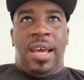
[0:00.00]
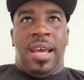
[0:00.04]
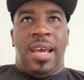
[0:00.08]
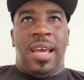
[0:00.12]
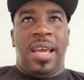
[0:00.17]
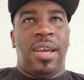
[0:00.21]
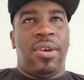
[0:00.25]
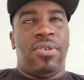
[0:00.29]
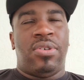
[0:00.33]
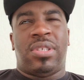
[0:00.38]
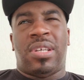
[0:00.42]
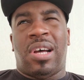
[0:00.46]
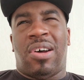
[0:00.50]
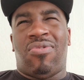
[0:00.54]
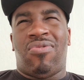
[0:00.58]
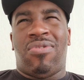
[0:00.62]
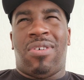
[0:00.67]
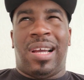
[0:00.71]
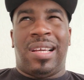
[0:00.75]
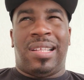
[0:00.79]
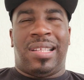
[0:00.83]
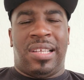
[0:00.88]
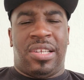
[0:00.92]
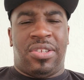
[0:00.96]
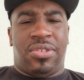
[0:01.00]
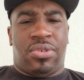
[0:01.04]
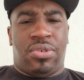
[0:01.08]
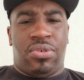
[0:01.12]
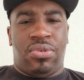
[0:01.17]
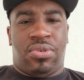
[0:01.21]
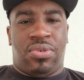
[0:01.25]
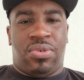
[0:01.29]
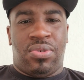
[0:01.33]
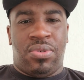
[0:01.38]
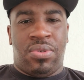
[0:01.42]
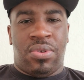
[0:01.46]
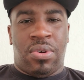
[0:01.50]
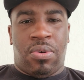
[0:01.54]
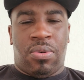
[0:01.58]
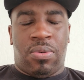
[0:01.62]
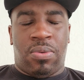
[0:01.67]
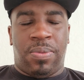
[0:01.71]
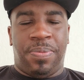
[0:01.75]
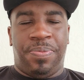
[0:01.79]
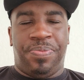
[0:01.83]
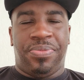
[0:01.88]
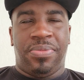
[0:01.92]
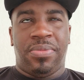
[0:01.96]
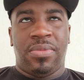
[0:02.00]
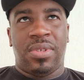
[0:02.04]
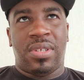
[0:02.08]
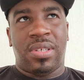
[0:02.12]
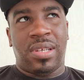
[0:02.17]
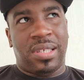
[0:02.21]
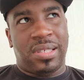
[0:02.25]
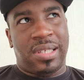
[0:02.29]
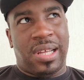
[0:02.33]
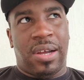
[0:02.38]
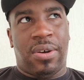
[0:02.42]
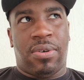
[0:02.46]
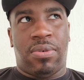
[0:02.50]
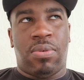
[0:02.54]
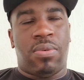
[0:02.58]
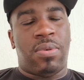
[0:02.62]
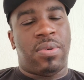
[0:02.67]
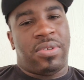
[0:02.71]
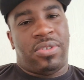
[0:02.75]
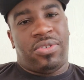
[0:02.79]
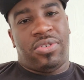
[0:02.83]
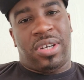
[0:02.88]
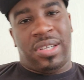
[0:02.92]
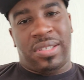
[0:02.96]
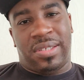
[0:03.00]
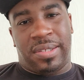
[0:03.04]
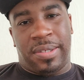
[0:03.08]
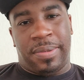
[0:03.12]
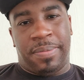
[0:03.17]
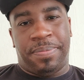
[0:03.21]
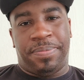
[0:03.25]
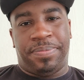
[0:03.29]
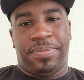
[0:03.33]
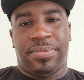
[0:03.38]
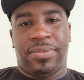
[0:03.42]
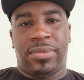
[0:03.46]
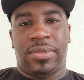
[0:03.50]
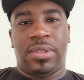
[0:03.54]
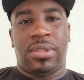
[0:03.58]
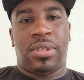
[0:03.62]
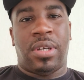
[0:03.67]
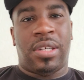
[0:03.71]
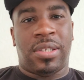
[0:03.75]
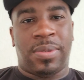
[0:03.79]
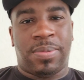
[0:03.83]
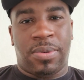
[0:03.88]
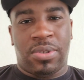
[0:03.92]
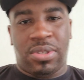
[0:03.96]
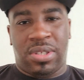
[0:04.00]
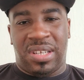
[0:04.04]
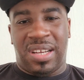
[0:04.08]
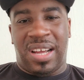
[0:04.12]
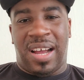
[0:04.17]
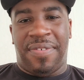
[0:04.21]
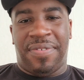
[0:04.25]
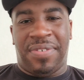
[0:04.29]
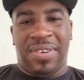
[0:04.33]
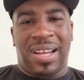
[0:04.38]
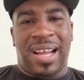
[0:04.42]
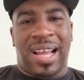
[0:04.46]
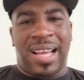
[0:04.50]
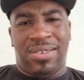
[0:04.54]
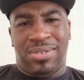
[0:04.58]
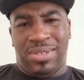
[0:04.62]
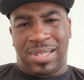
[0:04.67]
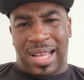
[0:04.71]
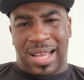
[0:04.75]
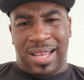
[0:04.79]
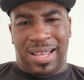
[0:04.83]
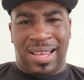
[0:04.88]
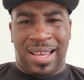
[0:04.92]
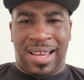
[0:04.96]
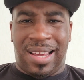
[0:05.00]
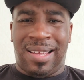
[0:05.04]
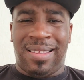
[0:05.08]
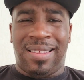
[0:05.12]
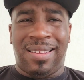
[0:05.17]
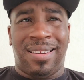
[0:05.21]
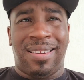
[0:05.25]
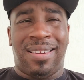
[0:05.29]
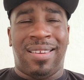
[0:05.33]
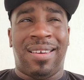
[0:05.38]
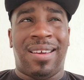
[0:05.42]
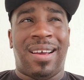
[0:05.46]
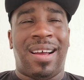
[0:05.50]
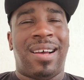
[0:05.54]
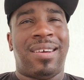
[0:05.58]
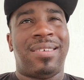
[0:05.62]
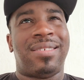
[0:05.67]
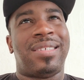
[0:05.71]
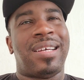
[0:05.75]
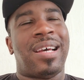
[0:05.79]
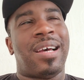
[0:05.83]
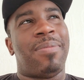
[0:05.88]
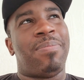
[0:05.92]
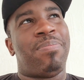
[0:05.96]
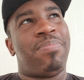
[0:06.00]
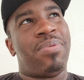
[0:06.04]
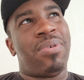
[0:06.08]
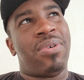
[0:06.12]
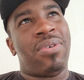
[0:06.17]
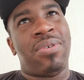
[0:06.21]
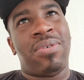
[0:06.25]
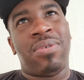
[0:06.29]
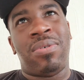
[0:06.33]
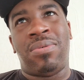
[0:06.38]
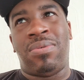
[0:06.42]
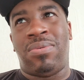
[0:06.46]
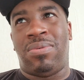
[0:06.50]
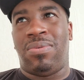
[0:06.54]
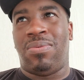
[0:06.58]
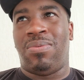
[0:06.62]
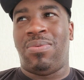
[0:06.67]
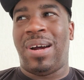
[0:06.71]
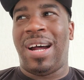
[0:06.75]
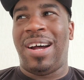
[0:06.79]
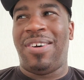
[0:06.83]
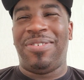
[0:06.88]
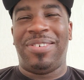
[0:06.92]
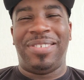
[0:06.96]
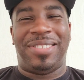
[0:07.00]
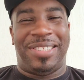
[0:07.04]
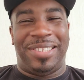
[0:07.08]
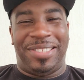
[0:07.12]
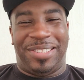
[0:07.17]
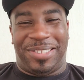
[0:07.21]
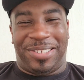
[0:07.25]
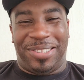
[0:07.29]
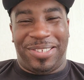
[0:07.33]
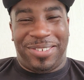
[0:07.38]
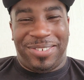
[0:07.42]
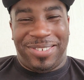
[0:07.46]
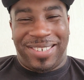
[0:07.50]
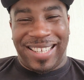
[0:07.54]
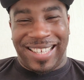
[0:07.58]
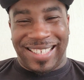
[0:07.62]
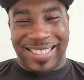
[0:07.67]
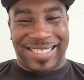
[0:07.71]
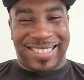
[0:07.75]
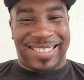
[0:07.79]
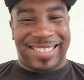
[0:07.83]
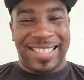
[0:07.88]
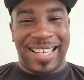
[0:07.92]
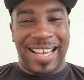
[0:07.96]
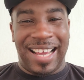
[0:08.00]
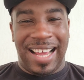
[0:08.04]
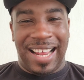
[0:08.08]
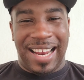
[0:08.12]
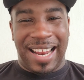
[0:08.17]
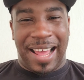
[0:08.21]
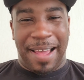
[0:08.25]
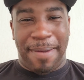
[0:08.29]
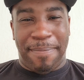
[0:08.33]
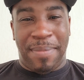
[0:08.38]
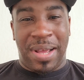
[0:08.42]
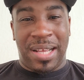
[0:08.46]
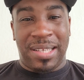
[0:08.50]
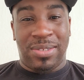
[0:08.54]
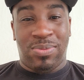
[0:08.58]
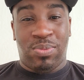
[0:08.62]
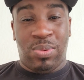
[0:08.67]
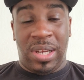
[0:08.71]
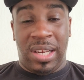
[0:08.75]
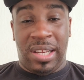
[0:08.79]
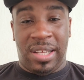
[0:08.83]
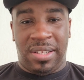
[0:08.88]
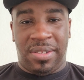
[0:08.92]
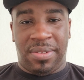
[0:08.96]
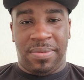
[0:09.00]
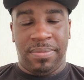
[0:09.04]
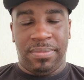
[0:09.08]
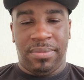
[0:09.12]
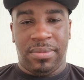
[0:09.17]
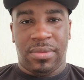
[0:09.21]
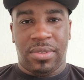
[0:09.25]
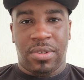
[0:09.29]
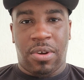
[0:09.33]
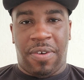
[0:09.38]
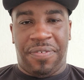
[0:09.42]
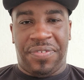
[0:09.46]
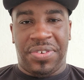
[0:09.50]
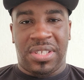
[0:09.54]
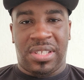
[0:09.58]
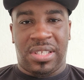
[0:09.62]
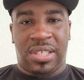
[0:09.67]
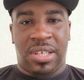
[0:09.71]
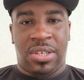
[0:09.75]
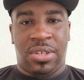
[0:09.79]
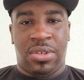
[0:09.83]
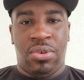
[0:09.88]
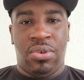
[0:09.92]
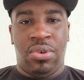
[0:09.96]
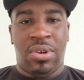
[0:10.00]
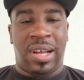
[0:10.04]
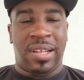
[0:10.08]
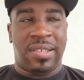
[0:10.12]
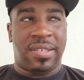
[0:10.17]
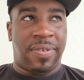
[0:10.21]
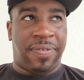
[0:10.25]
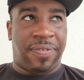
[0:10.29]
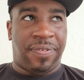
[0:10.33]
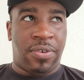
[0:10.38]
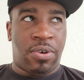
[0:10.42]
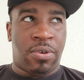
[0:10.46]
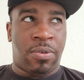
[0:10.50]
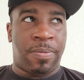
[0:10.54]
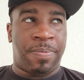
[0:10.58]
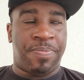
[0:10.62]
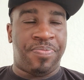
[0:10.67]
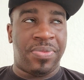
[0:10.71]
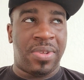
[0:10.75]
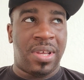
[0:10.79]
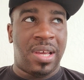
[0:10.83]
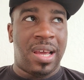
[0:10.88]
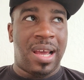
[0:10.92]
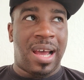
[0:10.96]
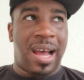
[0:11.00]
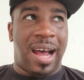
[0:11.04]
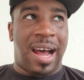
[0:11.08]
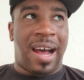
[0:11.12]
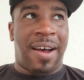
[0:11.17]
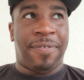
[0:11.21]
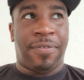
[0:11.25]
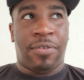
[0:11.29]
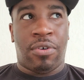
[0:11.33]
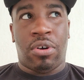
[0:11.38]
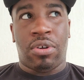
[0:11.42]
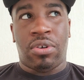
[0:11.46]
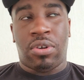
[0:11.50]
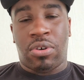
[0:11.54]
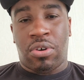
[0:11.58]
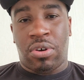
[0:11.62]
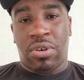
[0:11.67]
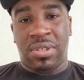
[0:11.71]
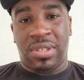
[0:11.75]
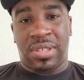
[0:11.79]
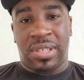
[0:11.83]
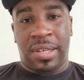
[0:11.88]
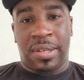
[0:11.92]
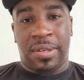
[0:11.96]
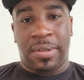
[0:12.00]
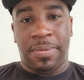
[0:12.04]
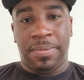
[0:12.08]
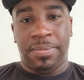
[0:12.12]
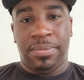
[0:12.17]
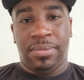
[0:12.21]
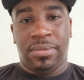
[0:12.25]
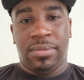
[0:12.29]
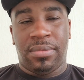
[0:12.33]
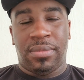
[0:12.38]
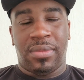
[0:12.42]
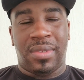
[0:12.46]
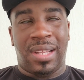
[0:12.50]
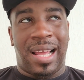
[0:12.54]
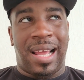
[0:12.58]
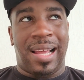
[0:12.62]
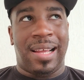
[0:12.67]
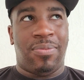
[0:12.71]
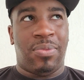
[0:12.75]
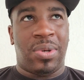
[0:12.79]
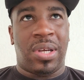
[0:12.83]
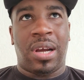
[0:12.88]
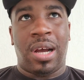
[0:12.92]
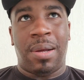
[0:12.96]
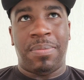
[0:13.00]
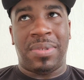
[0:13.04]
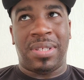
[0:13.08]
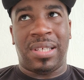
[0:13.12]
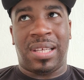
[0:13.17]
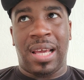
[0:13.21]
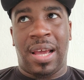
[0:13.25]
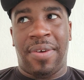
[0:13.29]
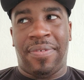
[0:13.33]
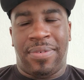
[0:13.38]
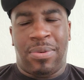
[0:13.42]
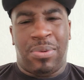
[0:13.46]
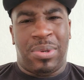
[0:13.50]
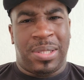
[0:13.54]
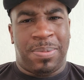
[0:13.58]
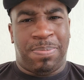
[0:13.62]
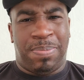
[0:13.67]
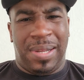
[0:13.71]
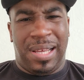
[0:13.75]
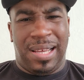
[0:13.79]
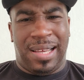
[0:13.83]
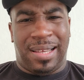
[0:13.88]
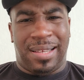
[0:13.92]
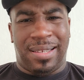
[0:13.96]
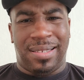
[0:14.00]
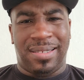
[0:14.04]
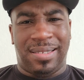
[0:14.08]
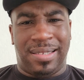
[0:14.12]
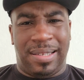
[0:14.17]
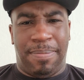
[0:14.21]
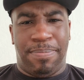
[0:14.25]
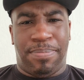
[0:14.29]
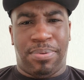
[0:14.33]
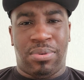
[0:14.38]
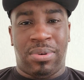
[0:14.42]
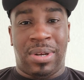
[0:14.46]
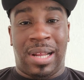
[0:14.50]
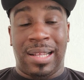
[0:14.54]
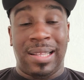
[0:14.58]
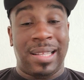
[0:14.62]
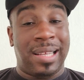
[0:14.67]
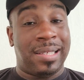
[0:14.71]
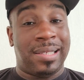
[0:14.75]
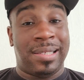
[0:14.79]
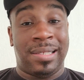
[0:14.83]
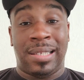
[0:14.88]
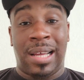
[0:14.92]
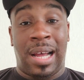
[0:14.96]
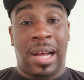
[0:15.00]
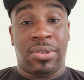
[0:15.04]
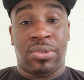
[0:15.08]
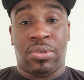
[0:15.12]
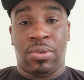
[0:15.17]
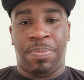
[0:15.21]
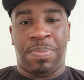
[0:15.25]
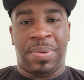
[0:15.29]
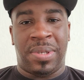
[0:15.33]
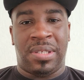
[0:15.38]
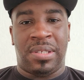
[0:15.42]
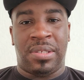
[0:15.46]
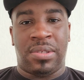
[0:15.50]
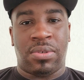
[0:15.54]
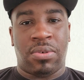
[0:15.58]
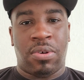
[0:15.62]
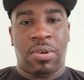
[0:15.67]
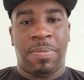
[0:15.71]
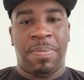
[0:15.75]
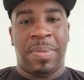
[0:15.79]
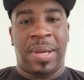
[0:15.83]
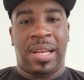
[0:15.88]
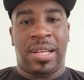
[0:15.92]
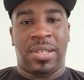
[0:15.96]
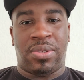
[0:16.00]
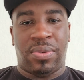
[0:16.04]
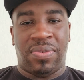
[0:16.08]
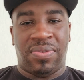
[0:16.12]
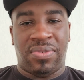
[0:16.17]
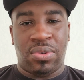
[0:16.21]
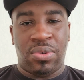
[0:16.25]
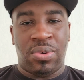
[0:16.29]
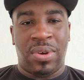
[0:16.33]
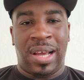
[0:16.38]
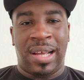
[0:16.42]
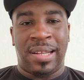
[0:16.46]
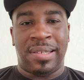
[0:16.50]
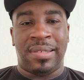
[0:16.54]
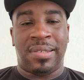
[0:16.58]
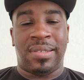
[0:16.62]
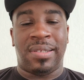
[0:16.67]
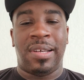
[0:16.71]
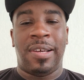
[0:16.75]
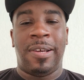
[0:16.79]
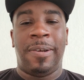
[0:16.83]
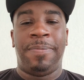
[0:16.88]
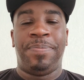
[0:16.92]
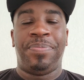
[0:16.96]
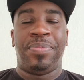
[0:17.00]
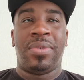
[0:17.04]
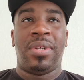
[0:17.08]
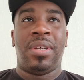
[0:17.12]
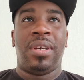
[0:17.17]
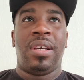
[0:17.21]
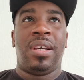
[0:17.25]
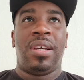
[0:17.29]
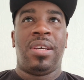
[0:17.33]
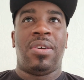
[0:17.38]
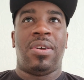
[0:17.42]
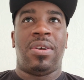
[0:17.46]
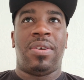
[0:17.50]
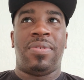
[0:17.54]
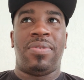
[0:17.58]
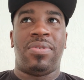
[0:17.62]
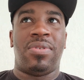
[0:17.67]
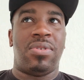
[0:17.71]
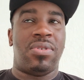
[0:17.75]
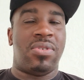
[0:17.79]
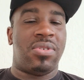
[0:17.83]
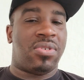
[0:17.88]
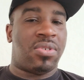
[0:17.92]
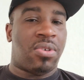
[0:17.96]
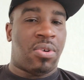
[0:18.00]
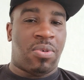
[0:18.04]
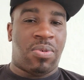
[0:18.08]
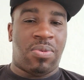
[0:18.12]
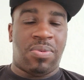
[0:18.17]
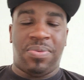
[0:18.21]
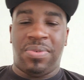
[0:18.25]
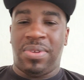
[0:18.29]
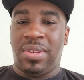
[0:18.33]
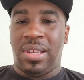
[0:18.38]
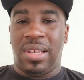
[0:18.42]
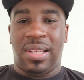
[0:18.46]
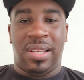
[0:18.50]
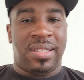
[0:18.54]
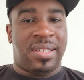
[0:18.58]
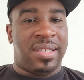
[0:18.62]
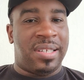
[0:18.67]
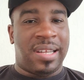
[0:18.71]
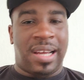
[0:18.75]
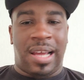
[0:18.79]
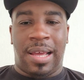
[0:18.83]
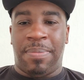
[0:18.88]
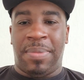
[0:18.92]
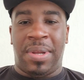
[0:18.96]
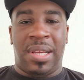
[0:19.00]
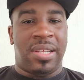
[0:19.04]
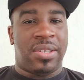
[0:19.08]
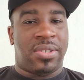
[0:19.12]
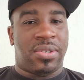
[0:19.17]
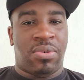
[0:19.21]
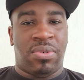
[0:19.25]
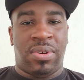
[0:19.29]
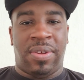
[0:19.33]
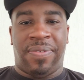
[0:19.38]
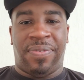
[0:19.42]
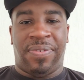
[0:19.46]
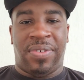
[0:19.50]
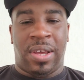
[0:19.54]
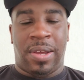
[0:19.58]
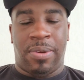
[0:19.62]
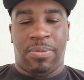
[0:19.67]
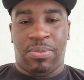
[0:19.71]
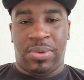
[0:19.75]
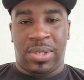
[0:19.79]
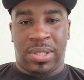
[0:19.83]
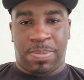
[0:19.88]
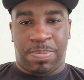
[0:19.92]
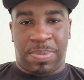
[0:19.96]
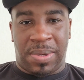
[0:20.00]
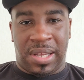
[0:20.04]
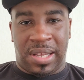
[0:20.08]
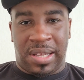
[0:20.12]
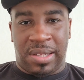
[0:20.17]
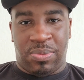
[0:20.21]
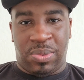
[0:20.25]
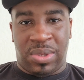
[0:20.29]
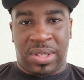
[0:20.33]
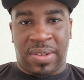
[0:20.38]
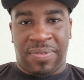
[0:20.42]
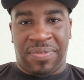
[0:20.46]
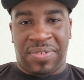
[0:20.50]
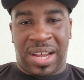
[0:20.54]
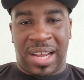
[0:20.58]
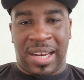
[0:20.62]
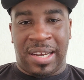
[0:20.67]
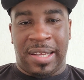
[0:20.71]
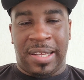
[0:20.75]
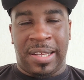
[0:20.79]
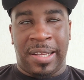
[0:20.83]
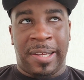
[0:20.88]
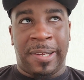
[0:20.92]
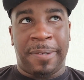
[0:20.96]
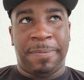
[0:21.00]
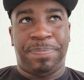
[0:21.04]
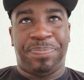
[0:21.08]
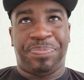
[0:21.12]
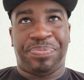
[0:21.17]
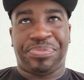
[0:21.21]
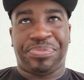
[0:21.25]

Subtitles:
He was like, right, he didn't too know. So I was like, cool, trust him. So I spoke to the other guy. He was like, yeah, da da da. I was like, bro, why would you do this? Like, man's willing. Obviously, you know how to film. I've got the content. Like, we come together, we split it. Simple. Like, this is how I do business. God made us with two hands. So, do you know what I mean? It's only fair. We split it, we divide it, yeah?